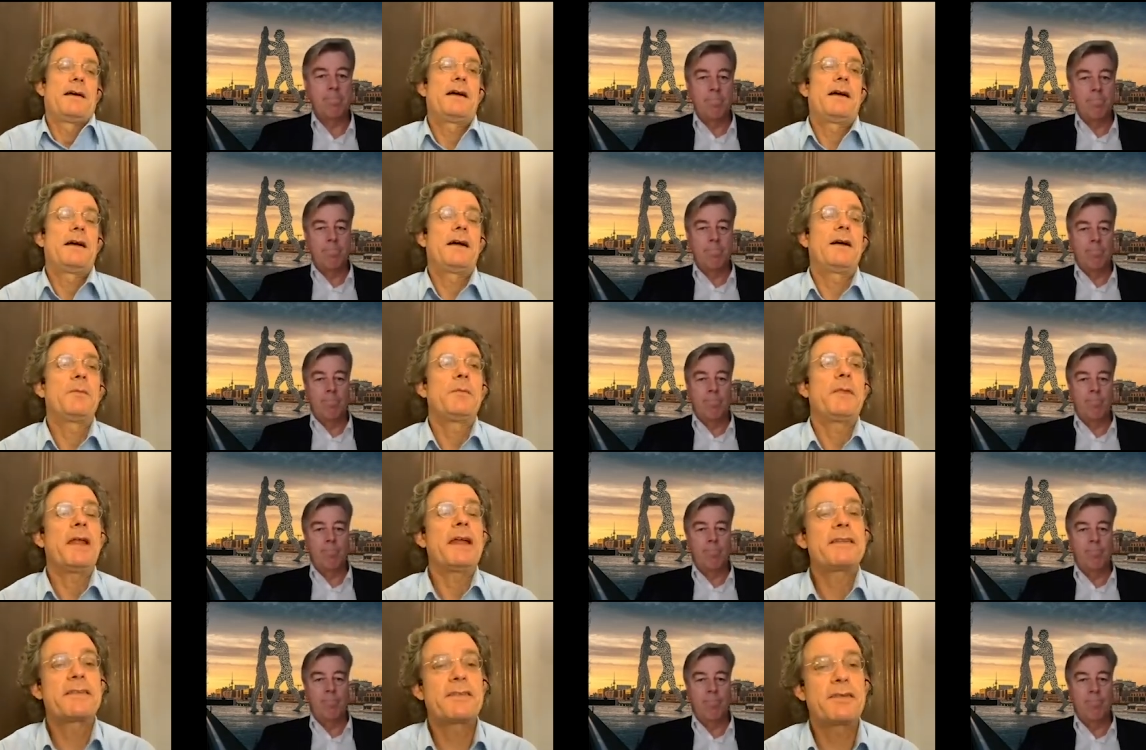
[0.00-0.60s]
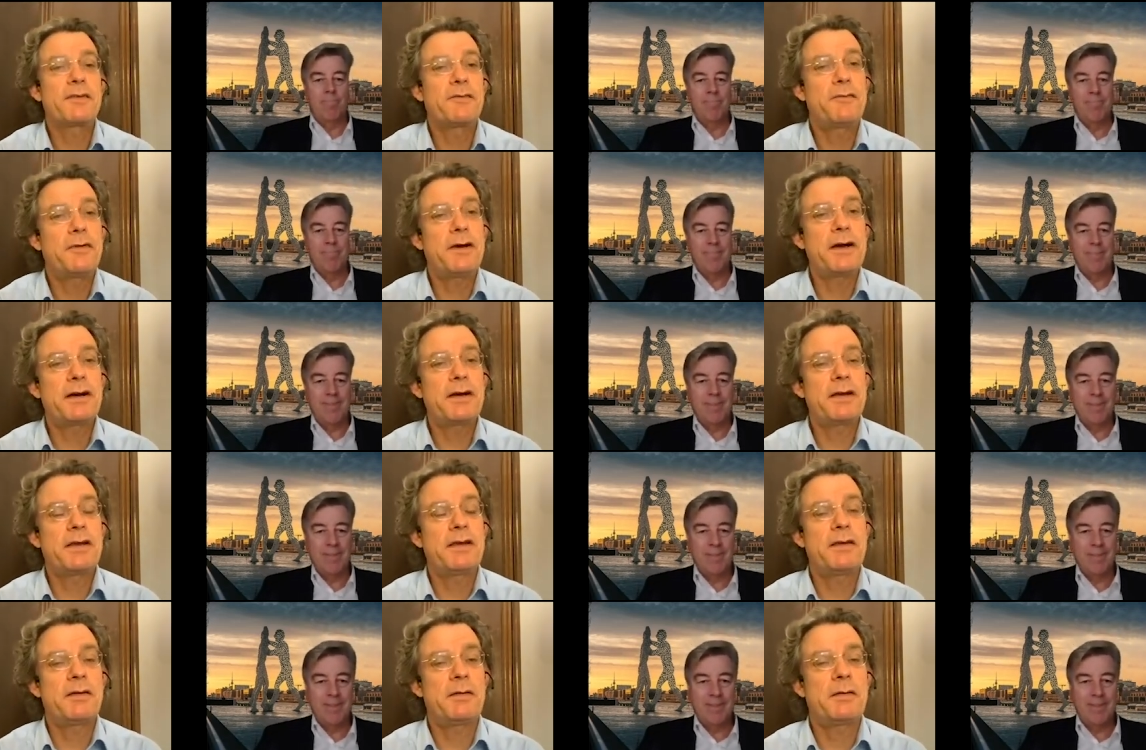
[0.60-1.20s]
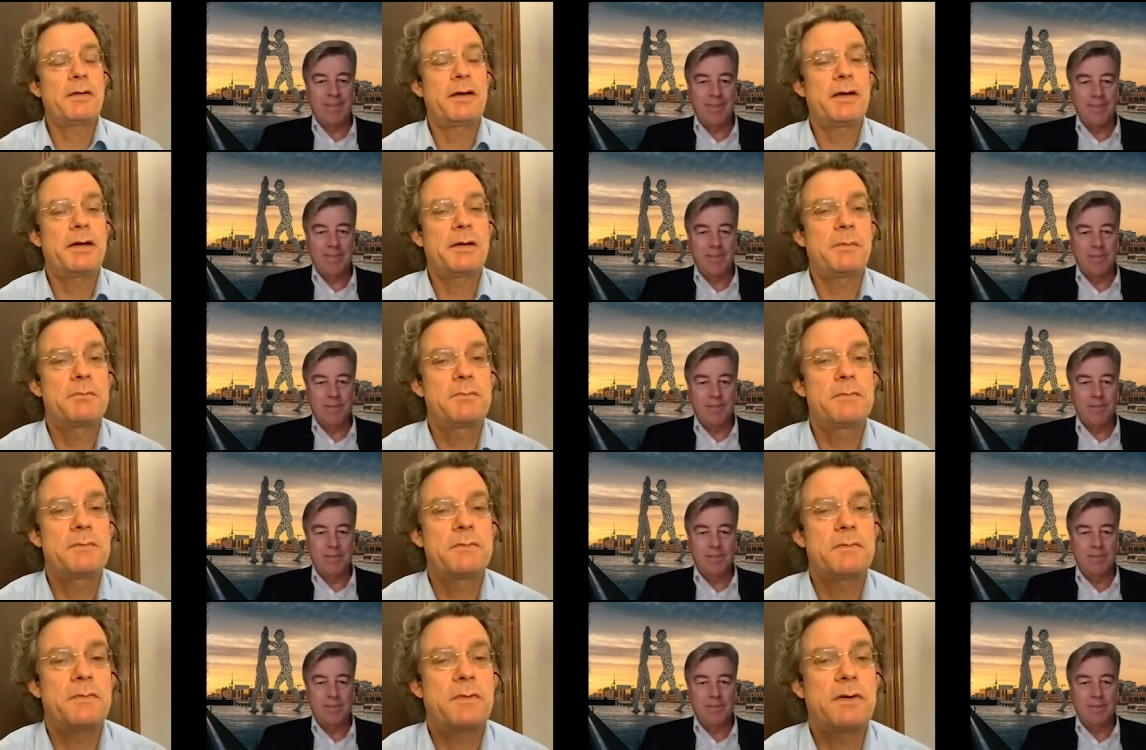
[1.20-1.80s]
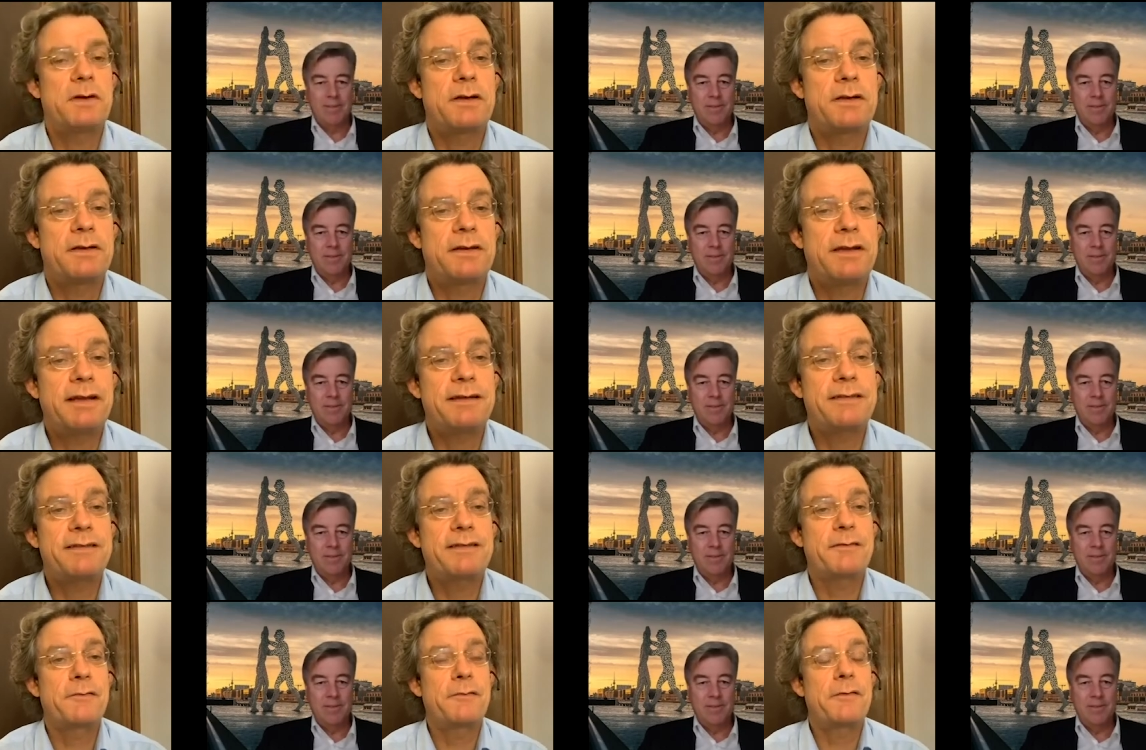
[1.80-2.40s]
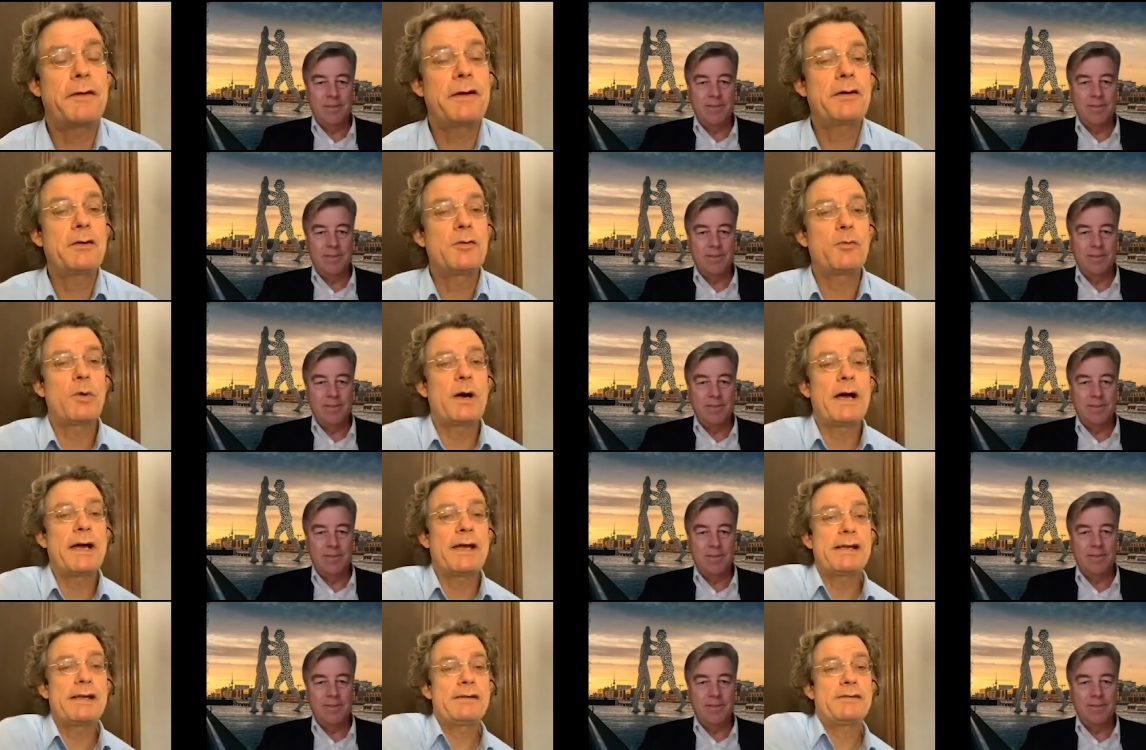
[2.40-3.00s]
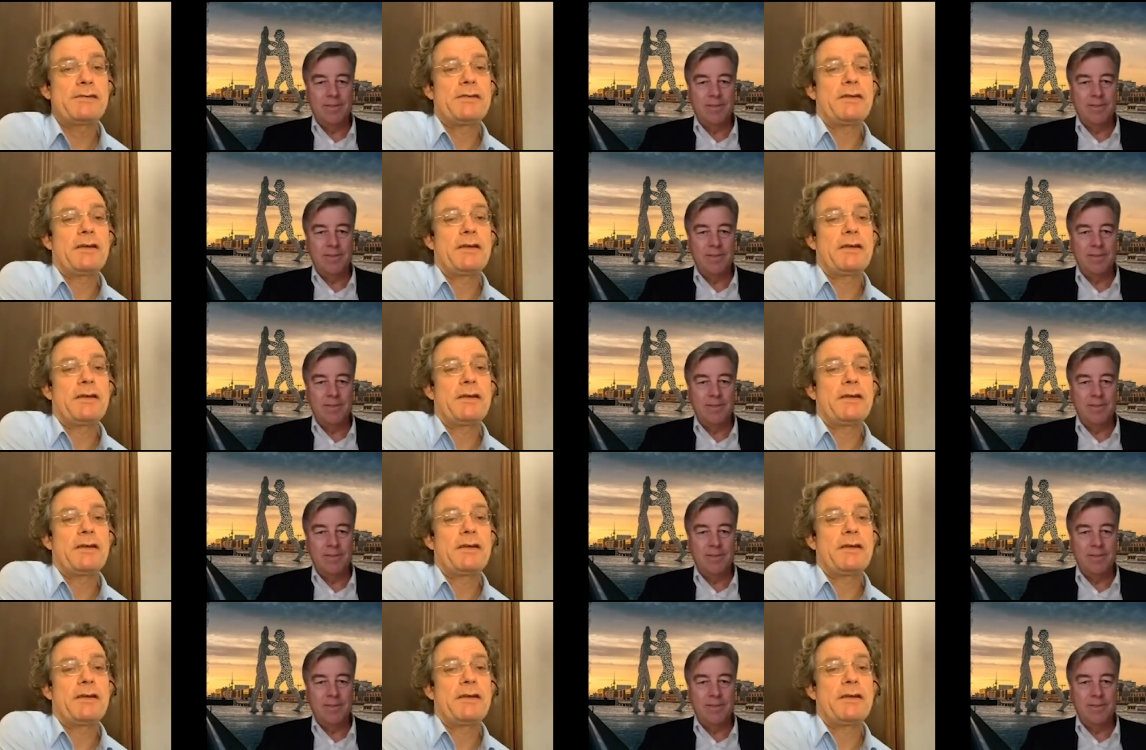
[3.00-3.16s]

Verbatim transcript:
Speaker 1: Ah, that's a very um, that's a very wide